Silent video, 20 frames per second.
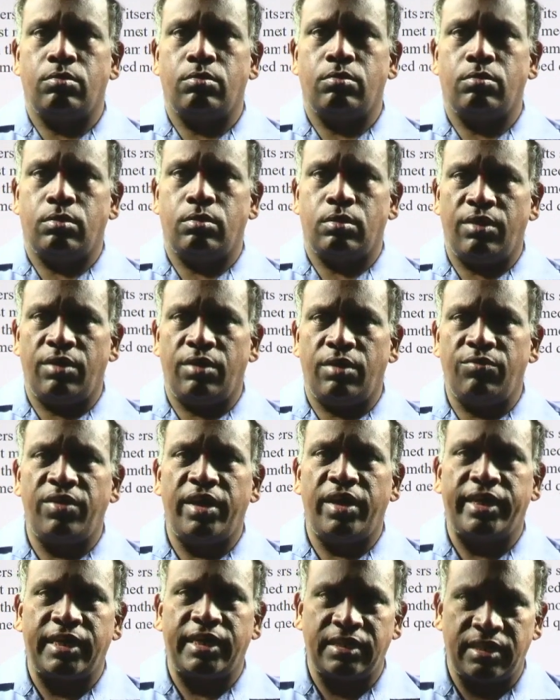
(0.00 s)
reflecting
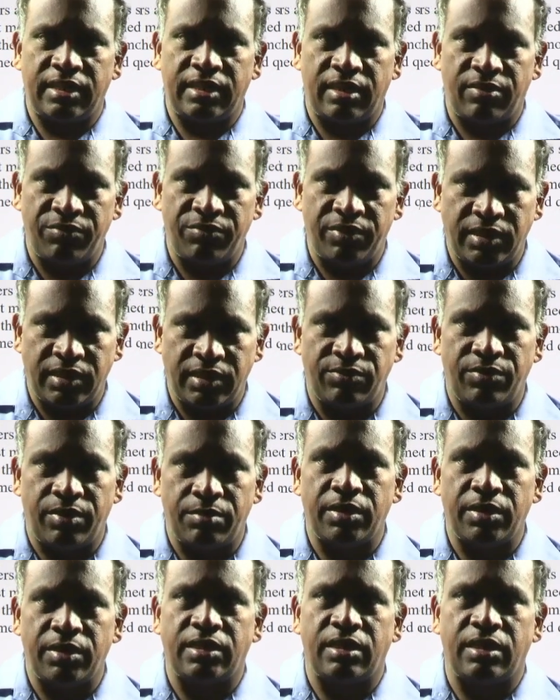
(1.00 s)
surface from the
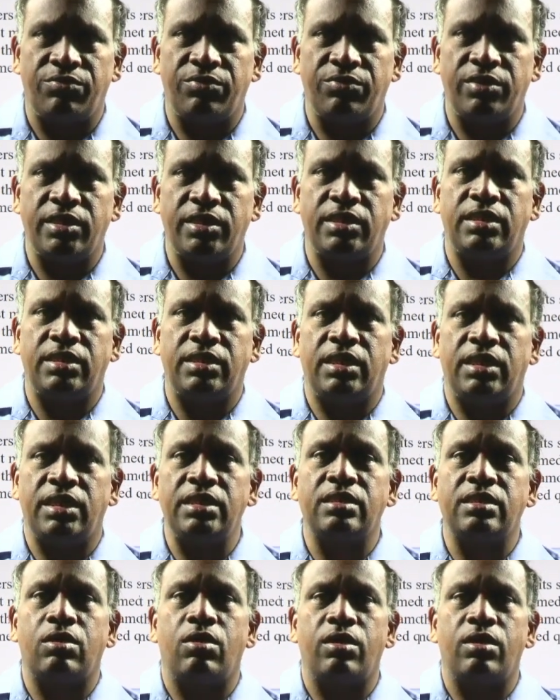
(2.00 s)
surface is
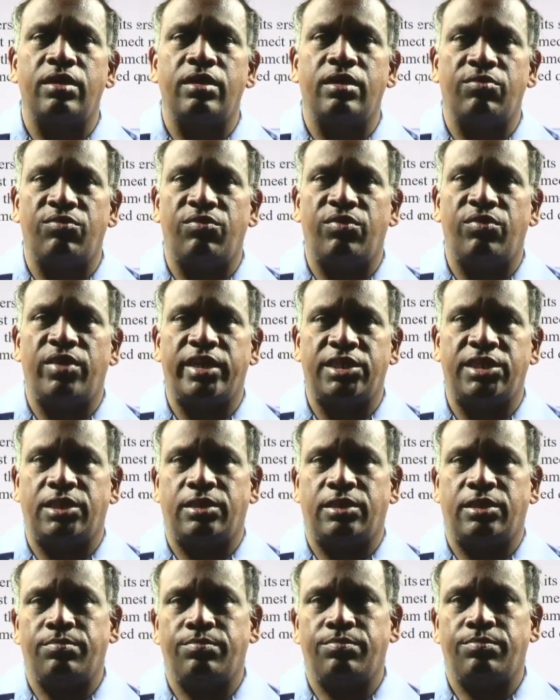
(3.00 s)
called reflection.
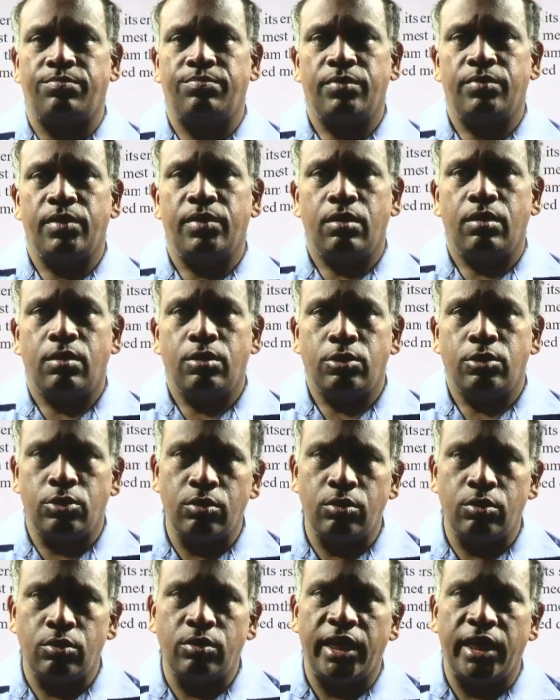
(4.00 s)
So
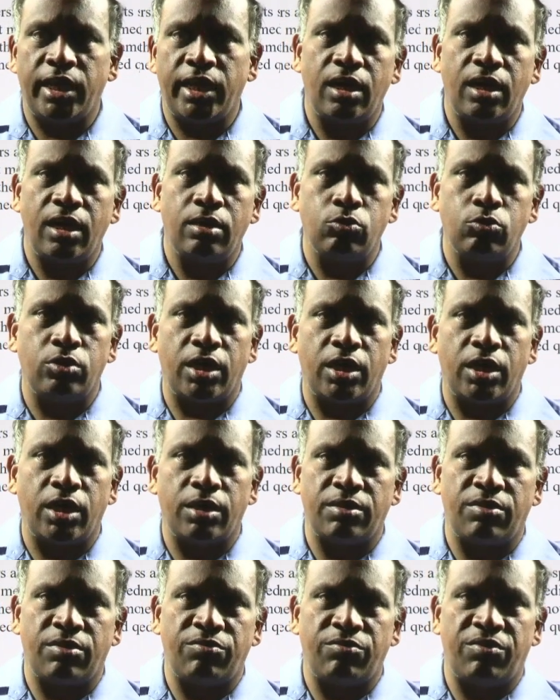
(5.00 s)
there are two types of
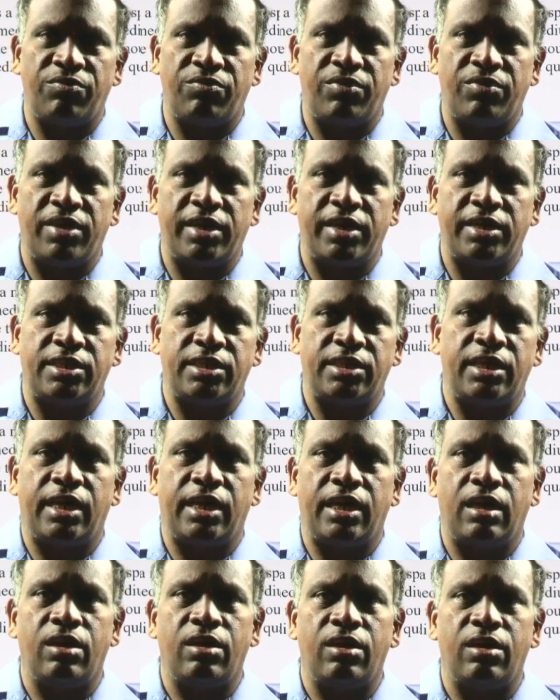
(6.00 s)
reflection:
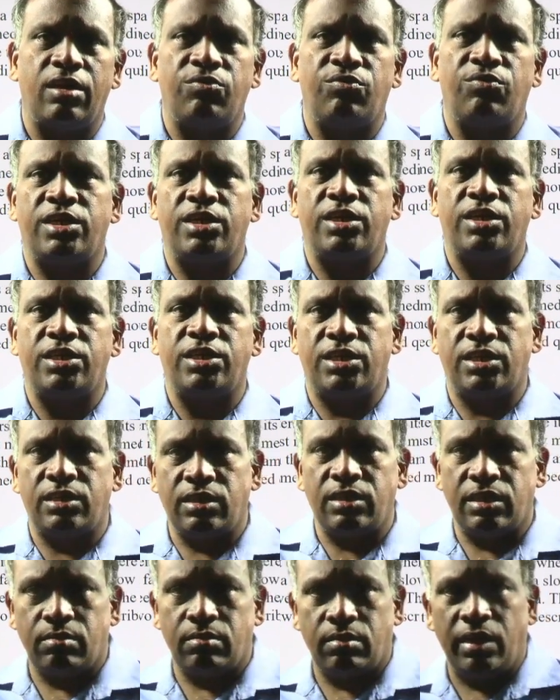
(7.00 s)
regular reflection,
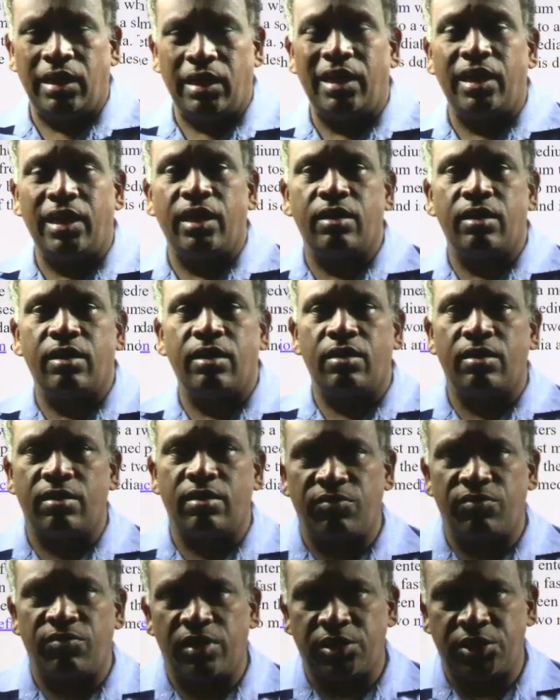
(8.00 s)
irregular
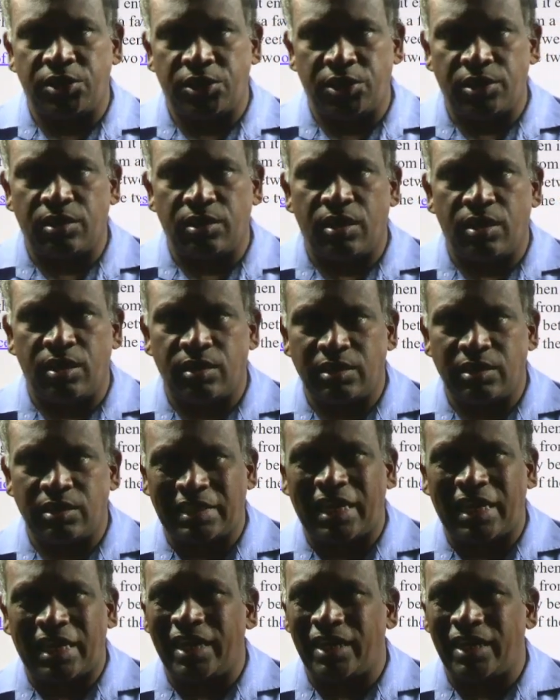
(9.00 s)
reflection, or
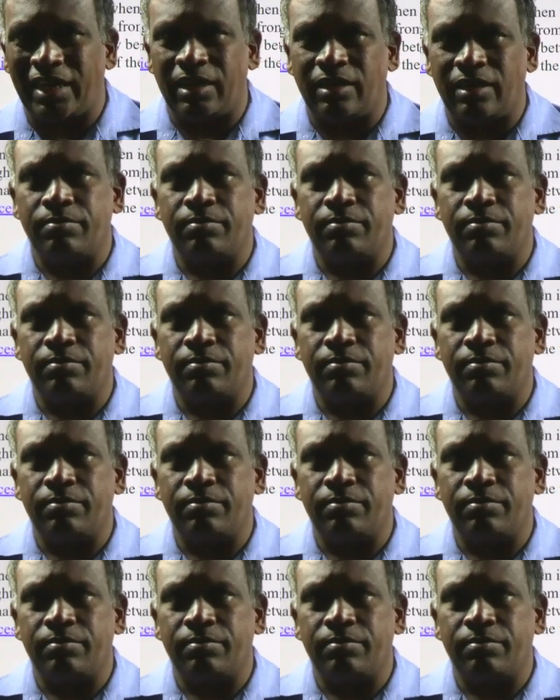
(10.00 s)
scattering.